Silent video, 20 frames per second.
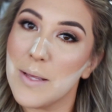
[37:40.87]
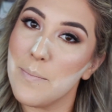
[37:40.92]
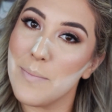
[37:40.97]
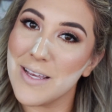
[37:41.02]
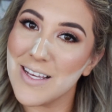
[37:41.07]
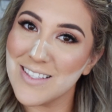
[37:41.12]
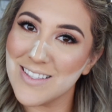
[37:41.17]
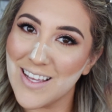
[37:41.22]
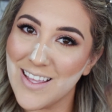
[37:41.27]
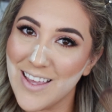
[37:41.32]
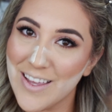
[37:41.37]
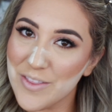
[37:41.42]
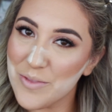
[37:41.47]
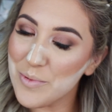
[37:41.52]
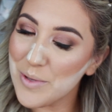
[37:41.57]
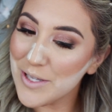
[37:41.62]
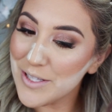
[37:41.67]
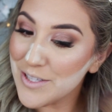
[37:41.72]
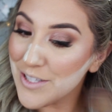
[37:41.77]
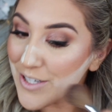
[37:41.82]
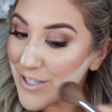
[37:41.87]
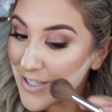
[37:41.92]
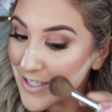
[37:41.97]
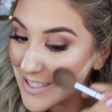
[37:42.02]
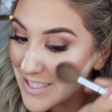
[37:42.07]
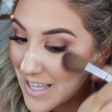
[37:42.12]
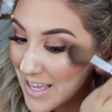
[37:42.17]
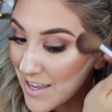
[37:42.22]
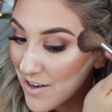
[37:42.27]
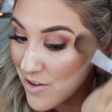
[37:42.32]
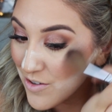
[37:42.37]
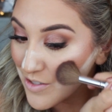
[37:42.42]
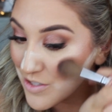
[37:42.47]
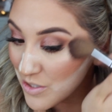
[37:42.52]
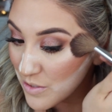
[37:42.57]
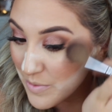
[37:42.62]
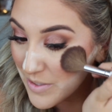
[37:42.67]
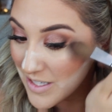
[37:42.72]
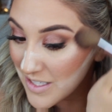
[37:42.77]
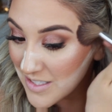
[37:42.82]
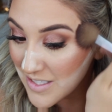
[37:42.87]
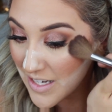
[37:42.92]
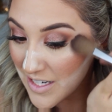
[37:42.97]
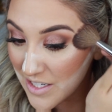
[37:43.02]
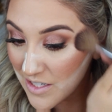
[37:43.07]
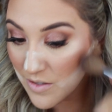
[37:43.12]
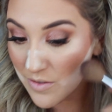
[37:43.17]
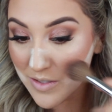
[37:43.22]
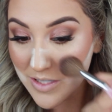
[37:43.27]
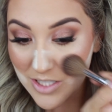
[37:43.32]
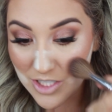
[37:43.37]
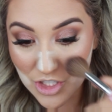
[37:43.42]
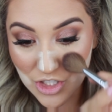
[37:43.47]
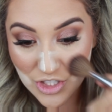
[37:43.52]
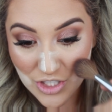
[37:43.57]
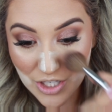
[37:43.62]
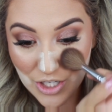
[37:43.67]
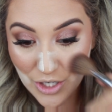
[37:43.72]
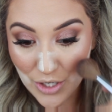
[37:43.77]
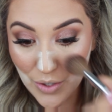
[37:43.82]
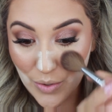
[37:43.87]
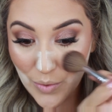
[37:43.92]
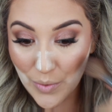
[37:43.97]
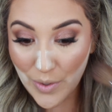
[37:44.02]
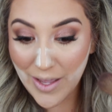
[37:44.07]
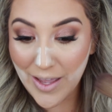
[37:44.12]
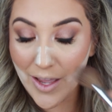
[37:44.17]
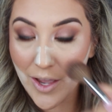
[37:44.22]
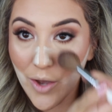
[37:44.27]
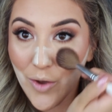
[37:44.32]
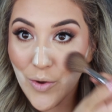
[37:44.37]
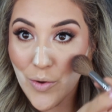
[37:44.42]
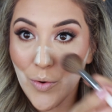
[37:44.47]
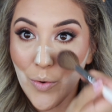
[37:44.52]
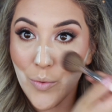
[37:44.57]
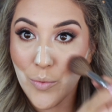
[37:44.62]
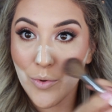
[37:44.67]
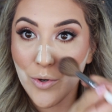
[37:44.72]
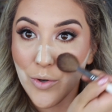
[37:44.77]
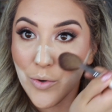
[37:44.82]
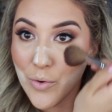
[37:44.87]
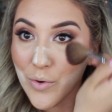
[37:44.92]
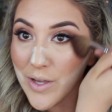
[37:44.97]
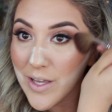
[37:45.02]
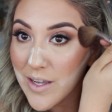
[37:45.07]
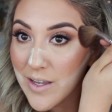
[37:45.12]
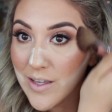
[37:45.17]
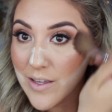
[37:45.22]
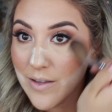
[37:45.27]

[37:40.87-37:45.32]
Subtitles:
because I like the way it looks, and also because I know it's just gonna go away real quick.